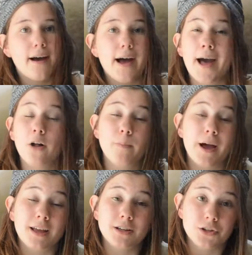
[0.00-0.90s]
Help
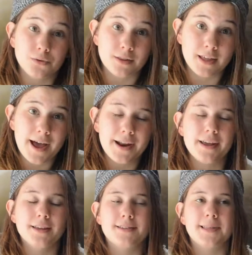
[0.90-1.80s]
I can do with that
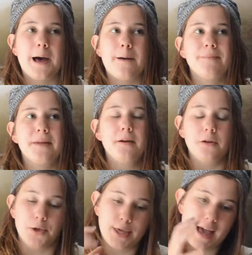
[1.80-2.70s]
is that
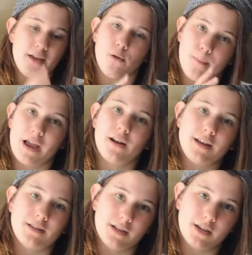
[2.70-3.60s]
you get your main
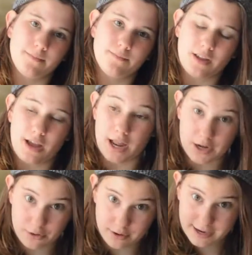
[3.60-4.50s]
idea
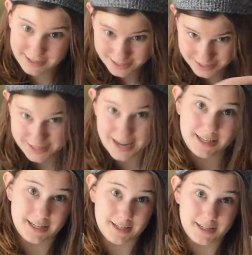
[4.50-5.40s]
and you
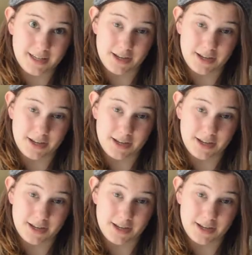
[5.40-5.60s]
extend it.